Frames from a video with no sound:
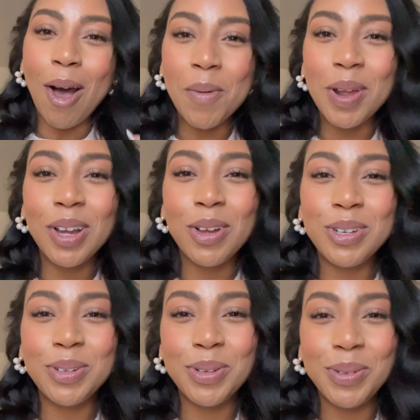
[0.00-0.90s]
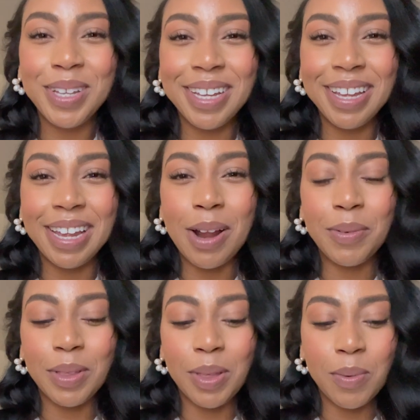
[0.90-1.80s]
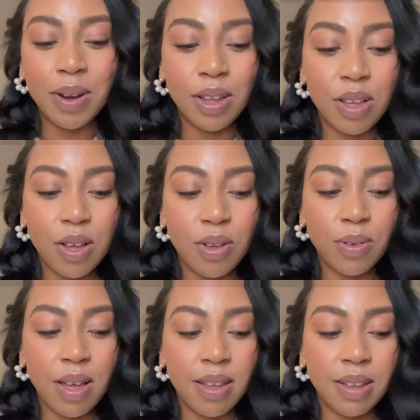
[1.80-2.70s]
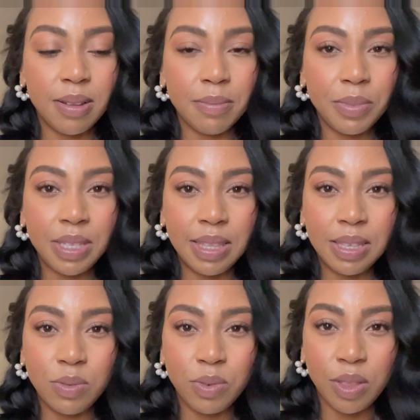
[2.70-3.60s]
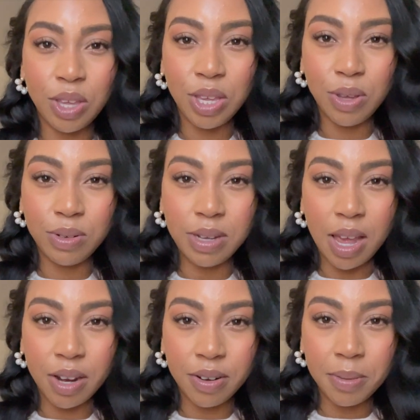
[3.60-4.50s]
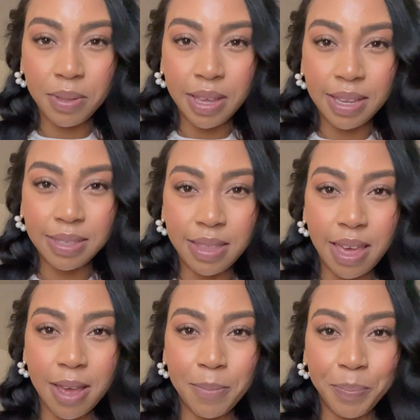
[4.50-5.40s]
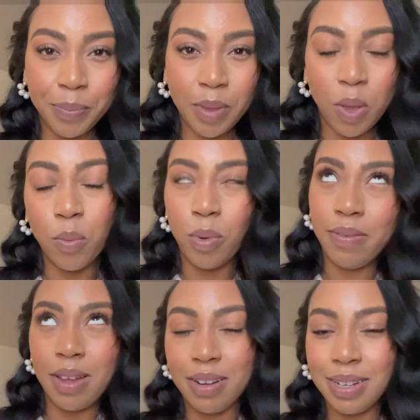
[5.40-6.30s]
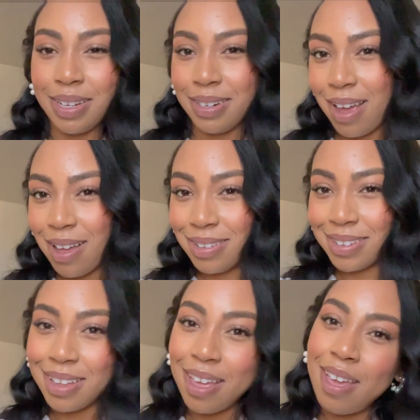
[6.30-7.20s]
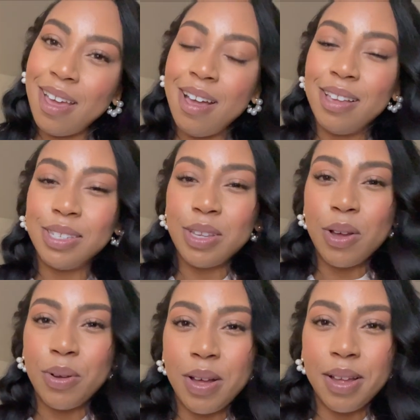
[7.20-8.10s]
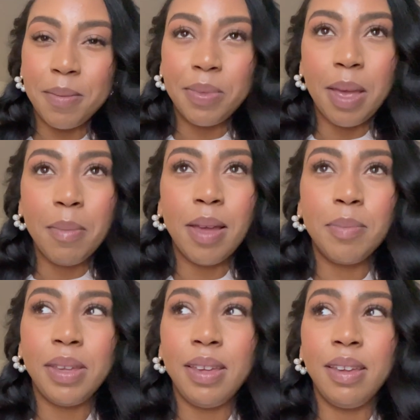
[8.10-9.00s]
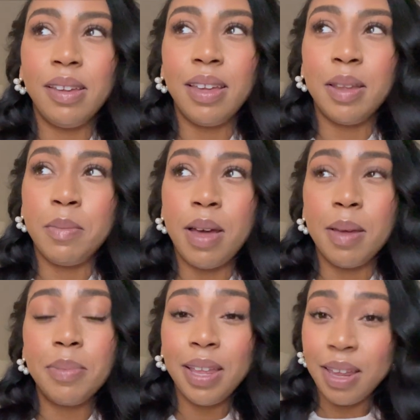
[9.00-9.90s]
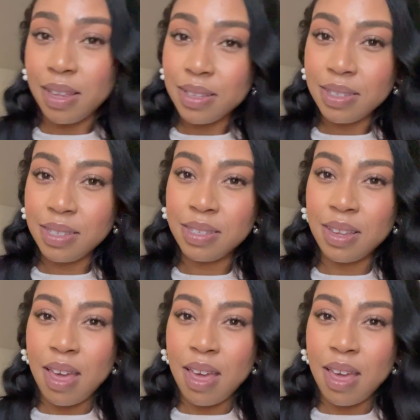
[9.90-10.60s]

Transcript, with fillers: I want to go do hookah and I really want to go um, to this really cute daiquiri place that we found on TikTok. So um, that might be in my plans.